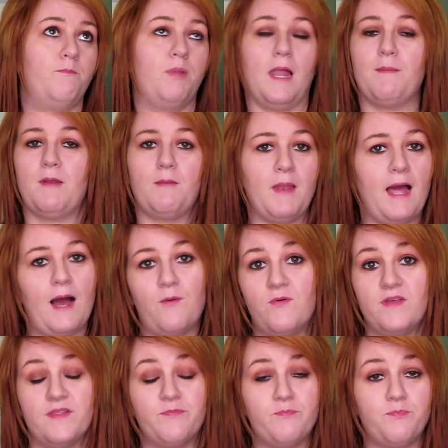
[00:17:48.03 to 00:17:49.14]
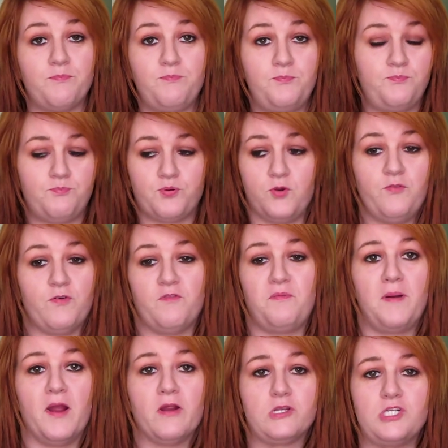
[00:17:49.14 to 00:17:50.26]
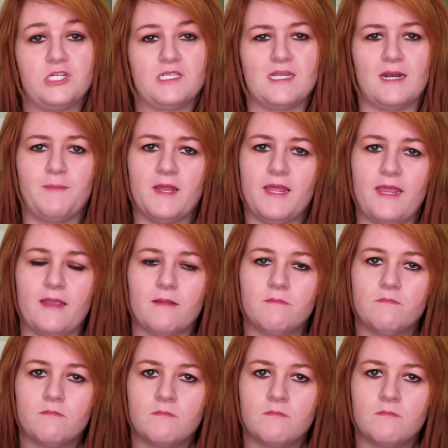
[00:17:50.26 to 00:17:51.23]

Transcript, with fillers: blah, blah, blah with proof of purchase. And I'm like,